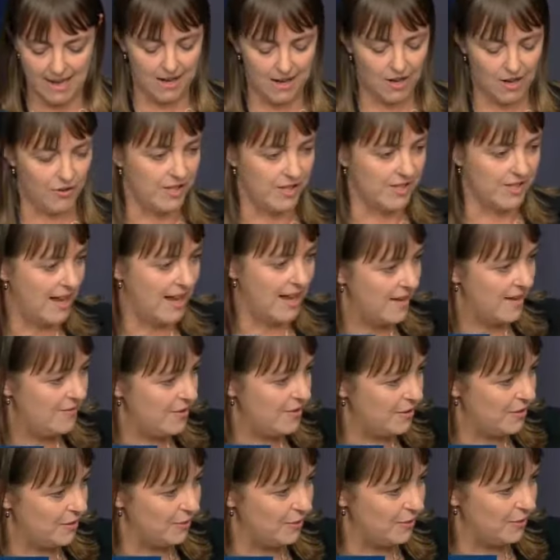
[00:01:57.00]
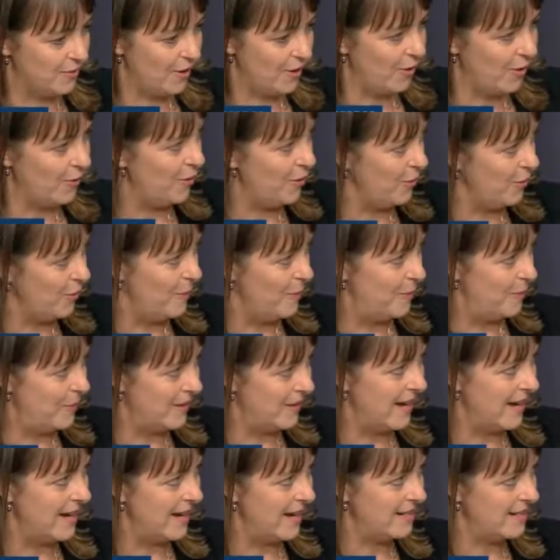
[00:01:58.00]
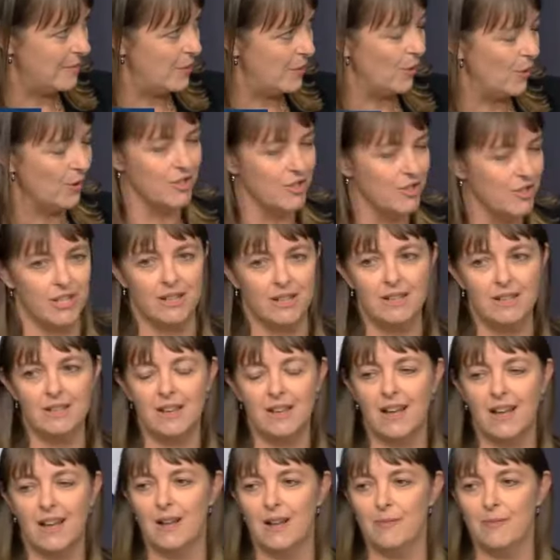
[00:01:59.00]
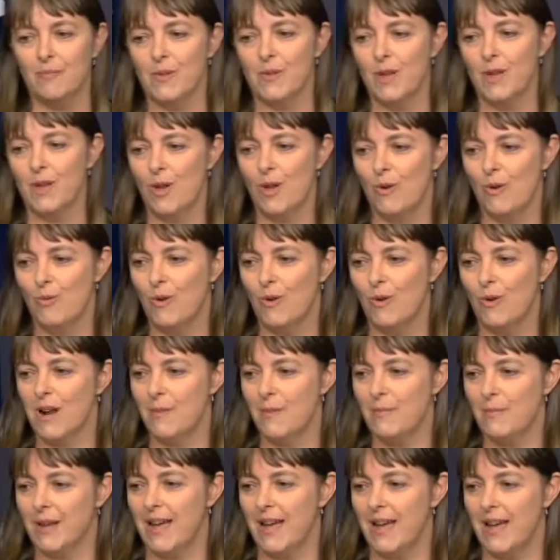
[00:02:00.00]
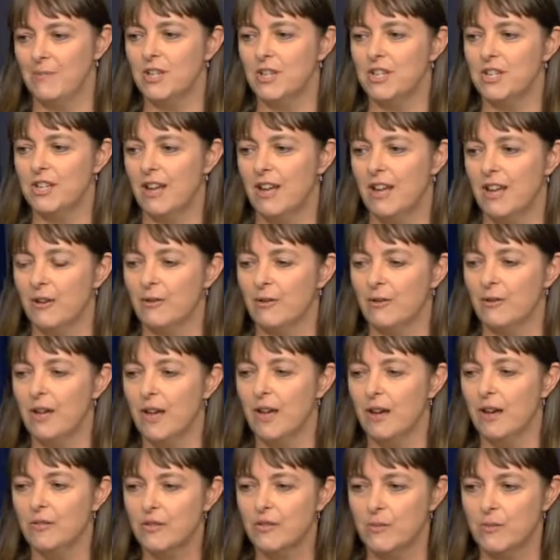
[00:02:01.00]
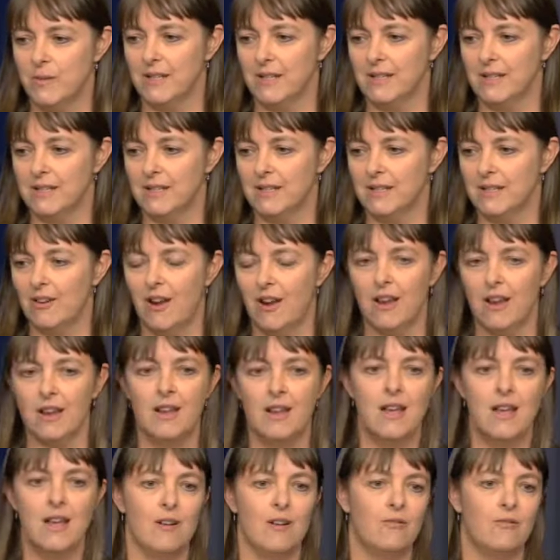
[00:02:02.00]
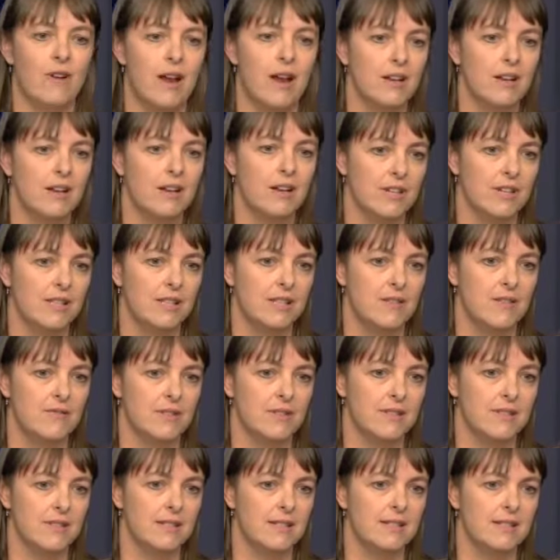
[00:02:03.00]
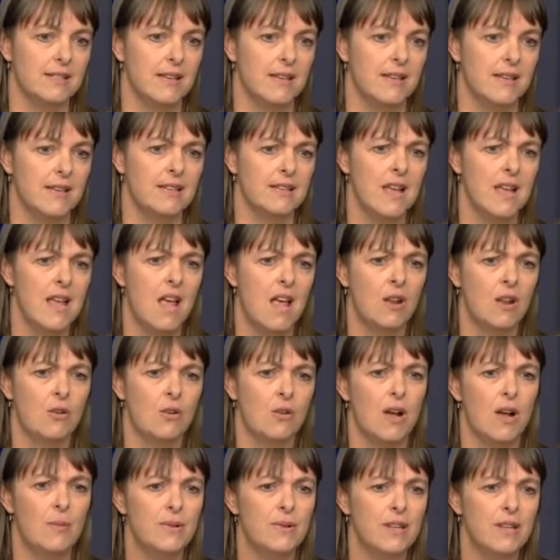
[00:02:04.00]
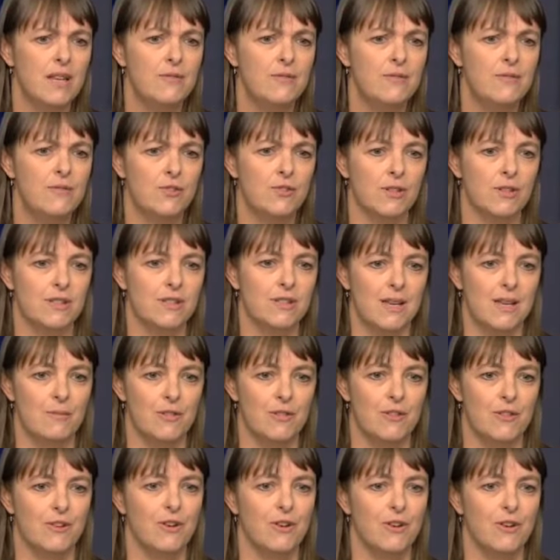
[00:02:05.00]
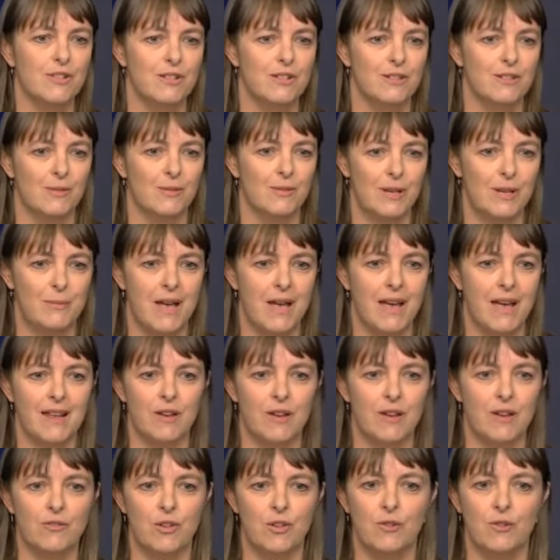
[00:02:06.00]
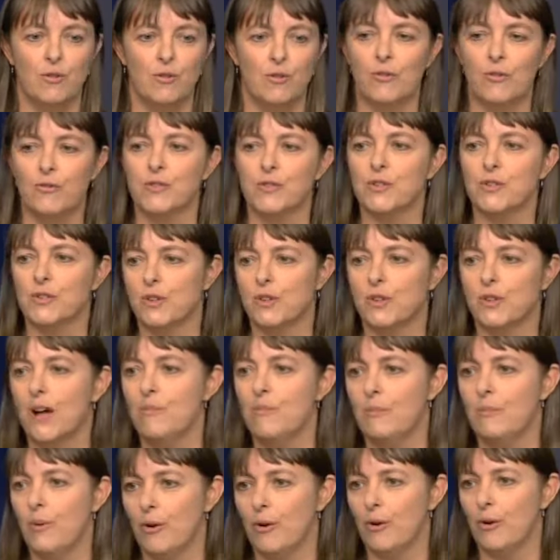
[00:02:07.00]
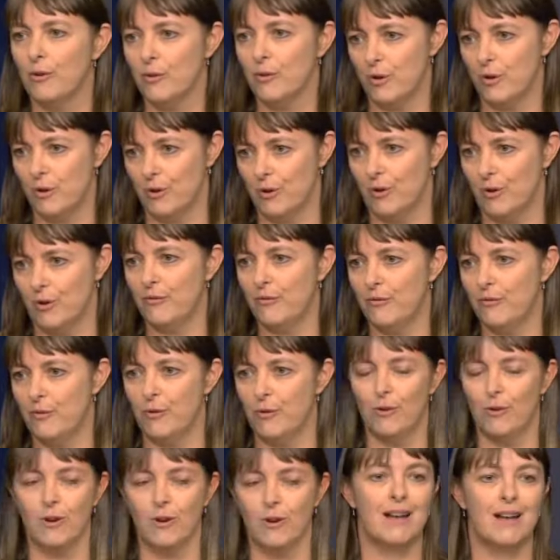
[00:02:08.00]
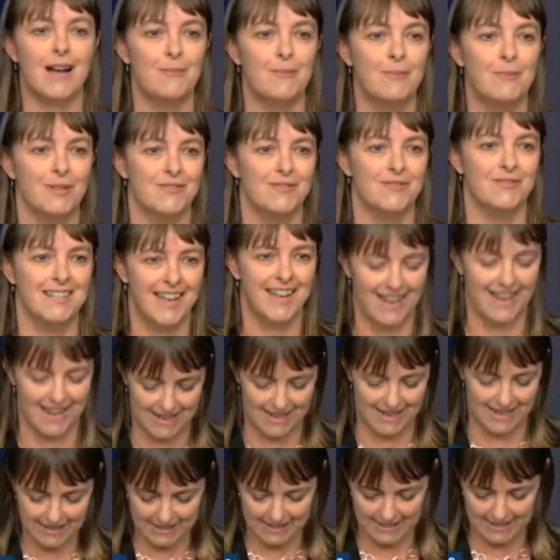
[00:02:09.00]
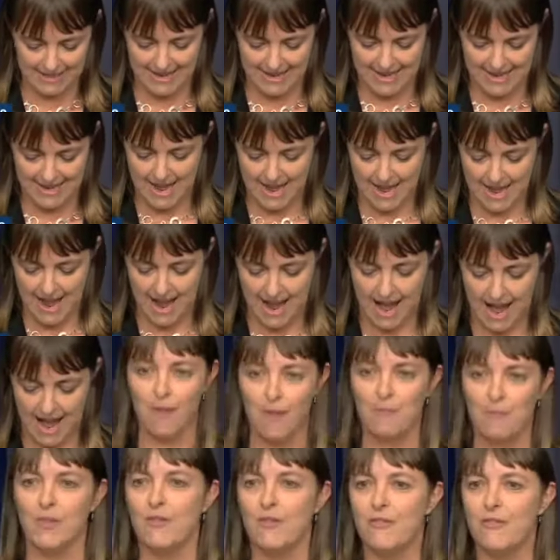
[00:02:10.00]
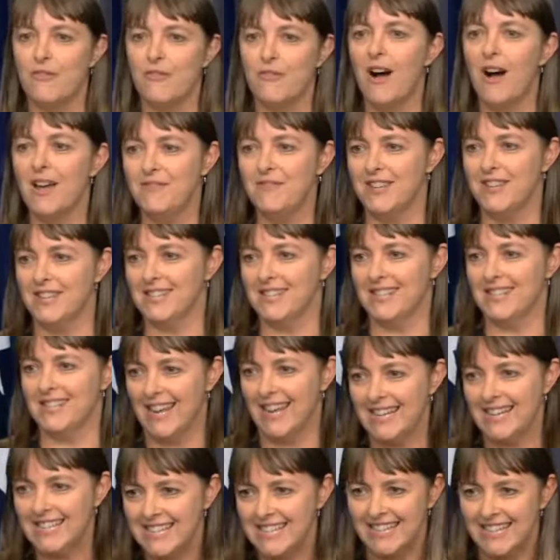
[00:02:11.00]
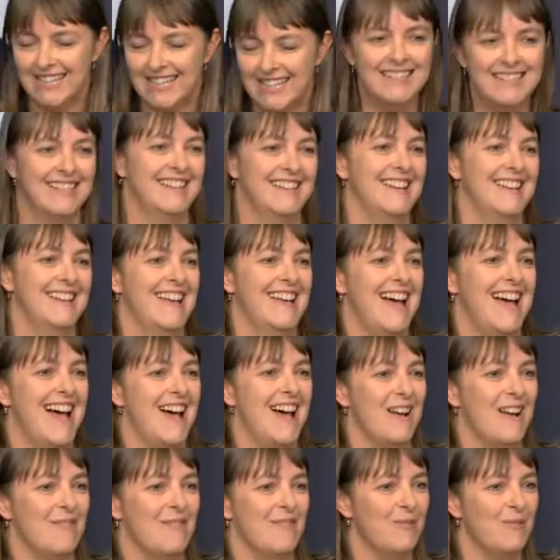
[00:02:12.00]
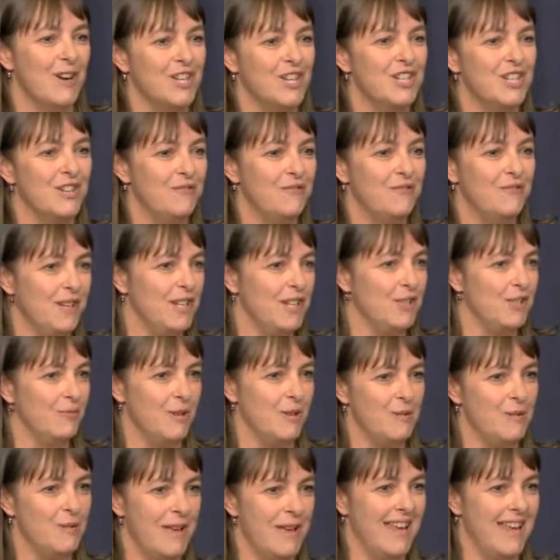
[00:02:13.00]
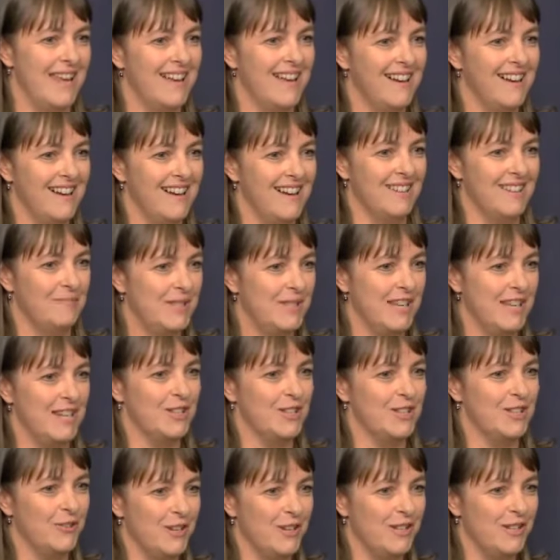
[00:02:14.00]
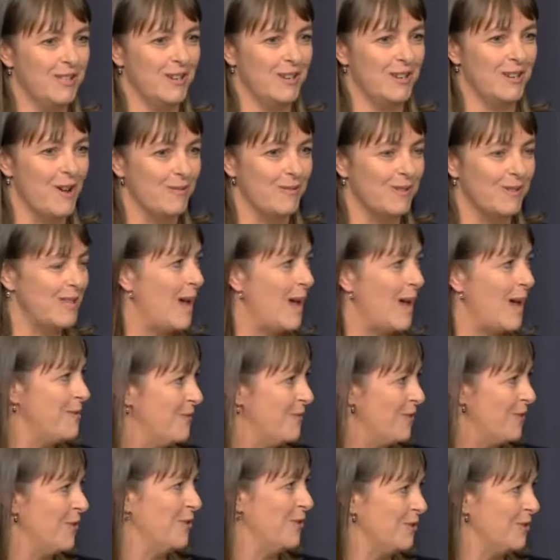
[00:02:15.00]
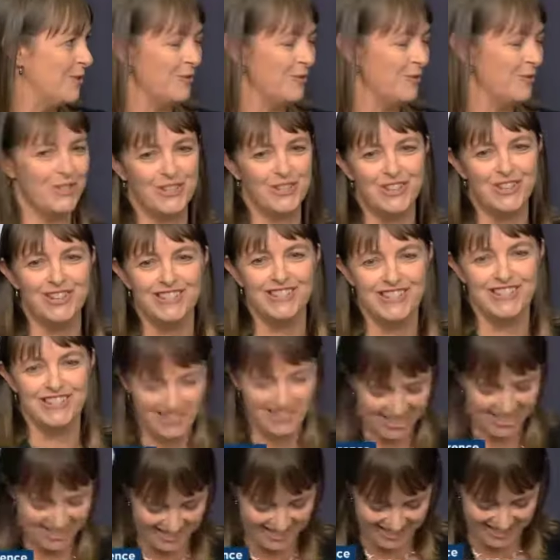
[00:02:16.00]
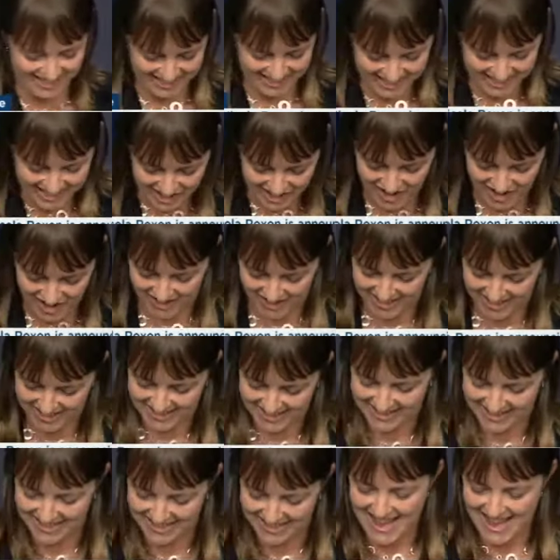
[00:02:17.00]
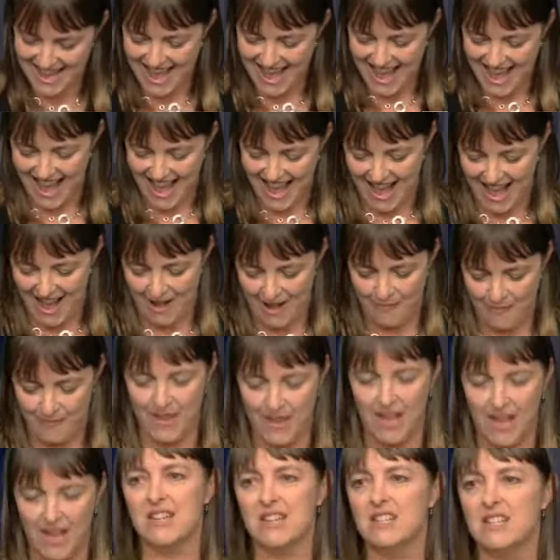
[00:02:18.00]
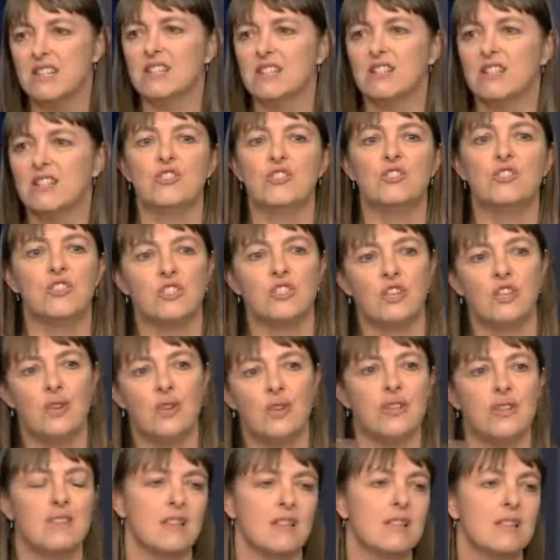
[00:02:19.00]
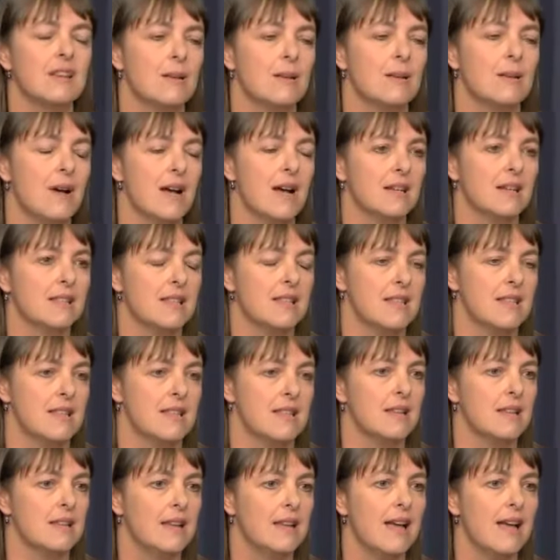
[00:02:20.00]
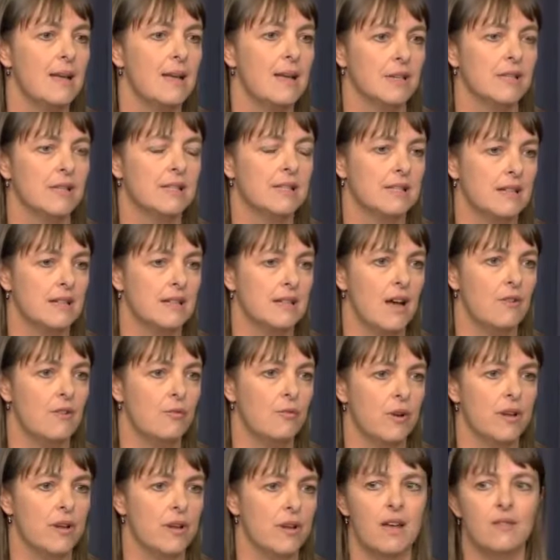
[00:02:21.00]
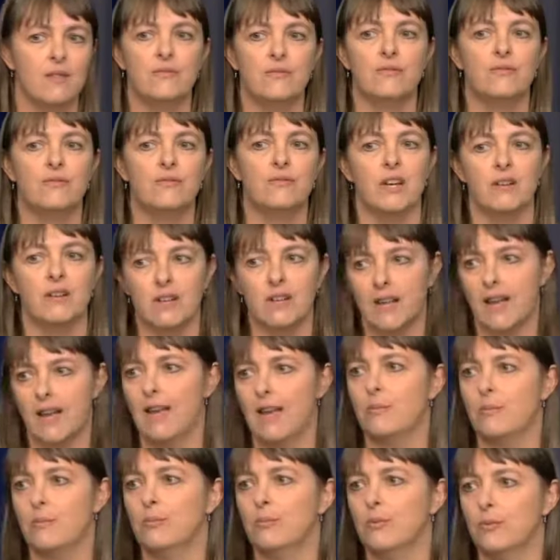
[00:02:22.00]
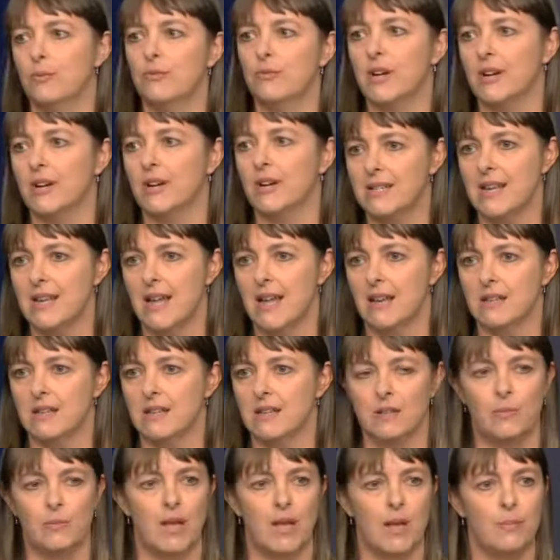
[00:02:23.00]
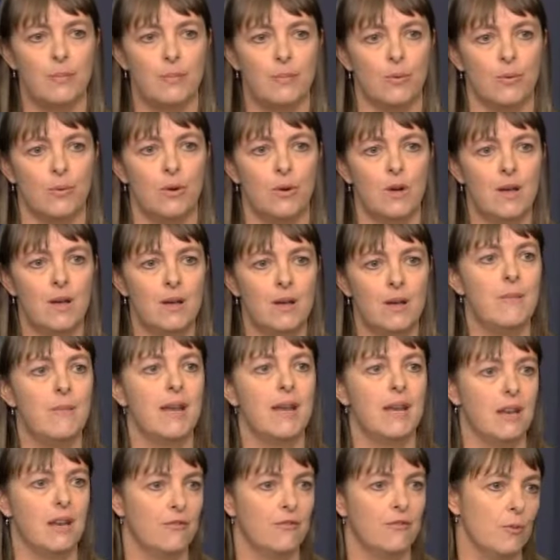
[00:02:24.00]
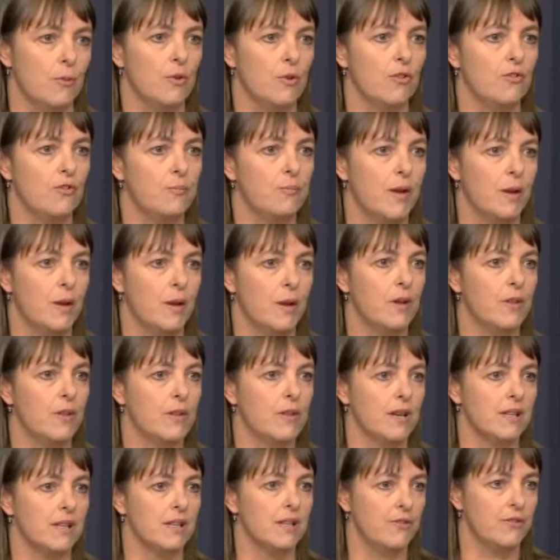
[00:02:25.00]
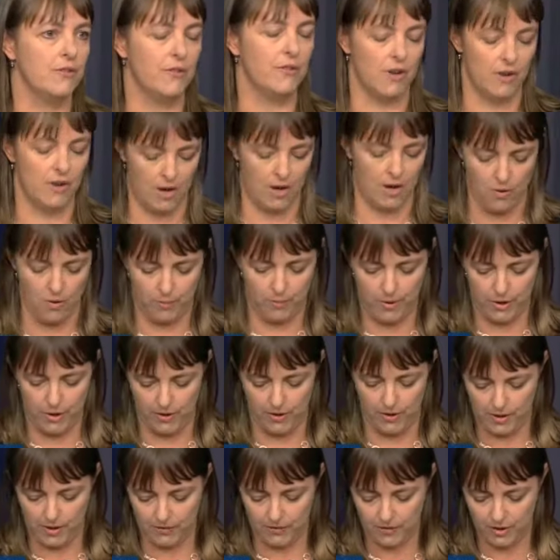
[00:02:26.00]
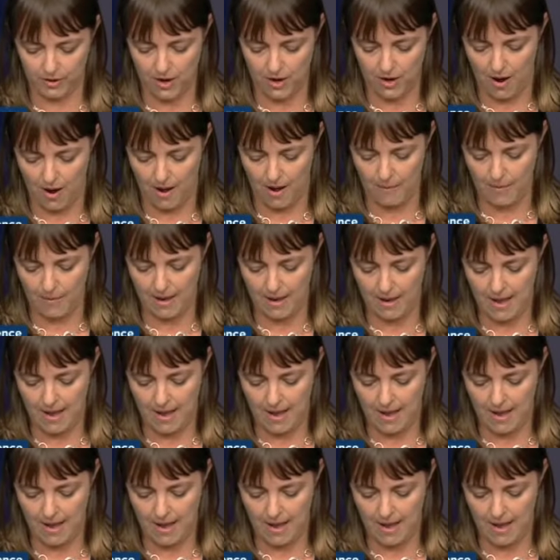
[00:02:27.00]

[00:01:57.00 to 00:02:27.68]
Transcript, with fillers: Chris, I have to owe you a belated apology. Um, when I became the shadow health minister, I rang Chris Evans and said, Look, I believe you've got someone that knows a little bit about health in your office. Could I borrow her for a couple of days? Um, five years later, um, when she finished with me, I said to Chris that I was happy for her to return to Chris's service. Um, and it just goes to show, I think, that amongst the Labor staff, we have very capable, very talented people many of them who've been with us for very long periods of time.